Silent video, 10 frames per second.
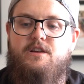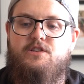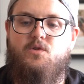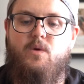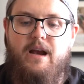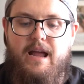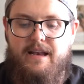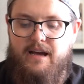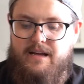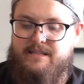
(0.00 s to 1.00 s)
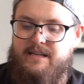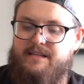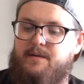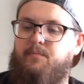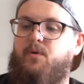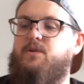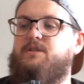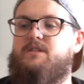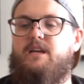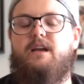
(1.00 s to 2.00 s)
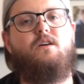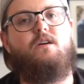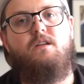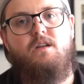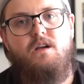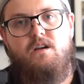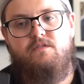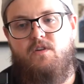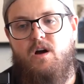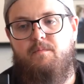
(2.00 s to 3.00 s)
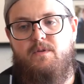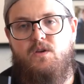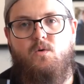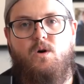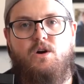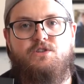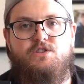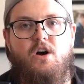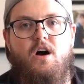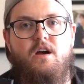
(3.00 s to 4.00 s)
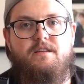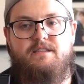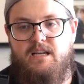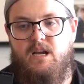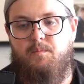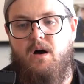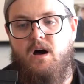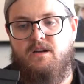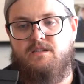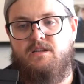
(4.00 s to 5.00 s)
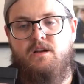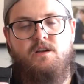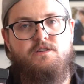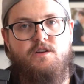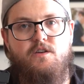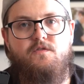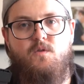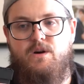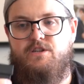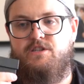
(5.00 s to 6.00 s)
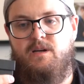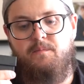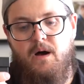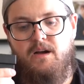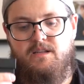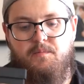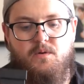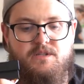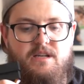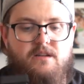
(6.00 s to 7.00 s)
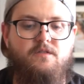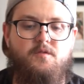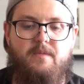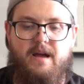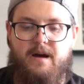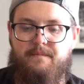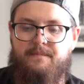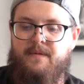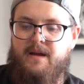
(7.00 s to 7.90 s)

So what it does is it pulls signal from your stock sync box, so your 4-inch sync box. It pulls signal from there,